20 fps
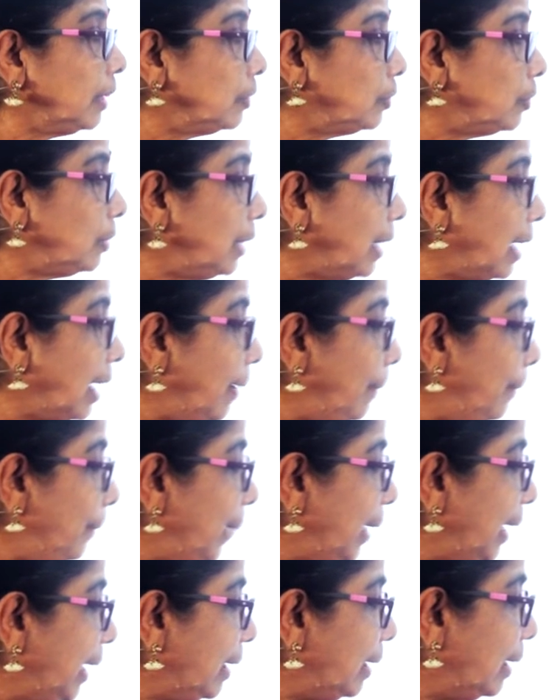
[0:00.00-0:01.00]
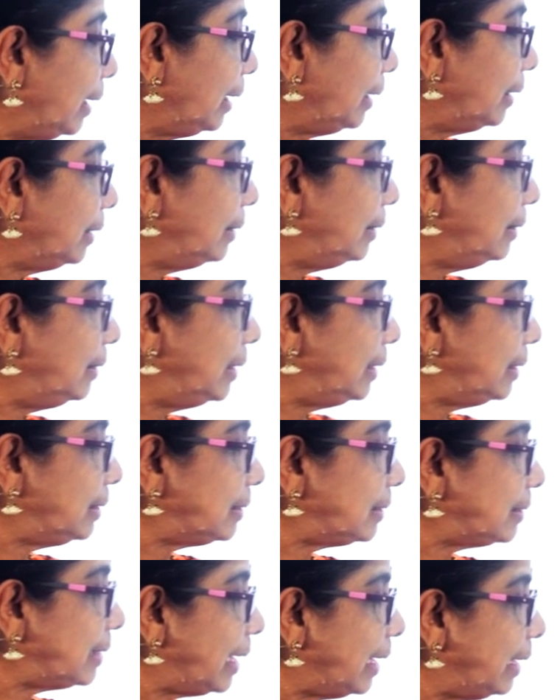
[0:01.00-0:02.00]
So the complete, this
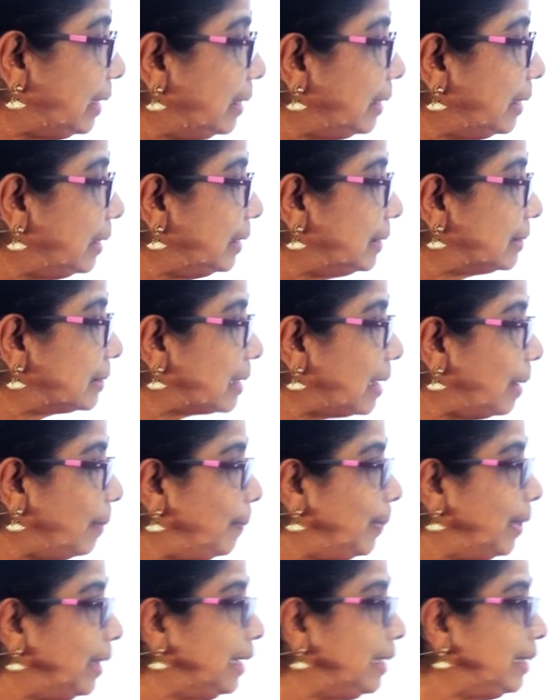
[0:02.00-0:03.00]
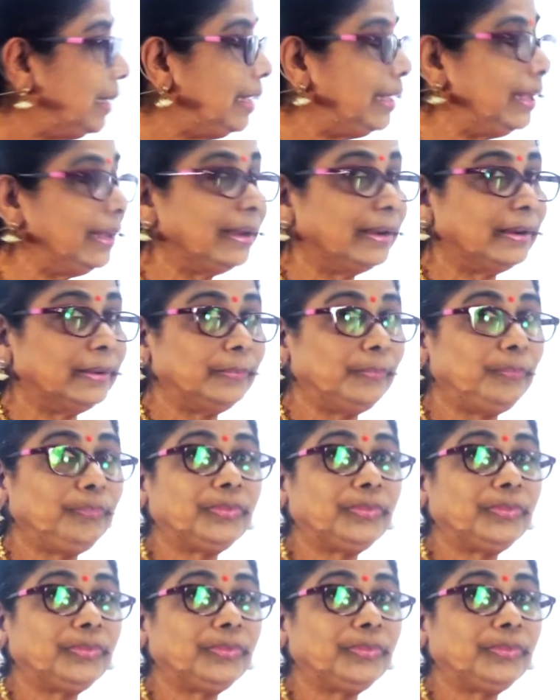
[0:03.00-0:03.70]
set is complete here.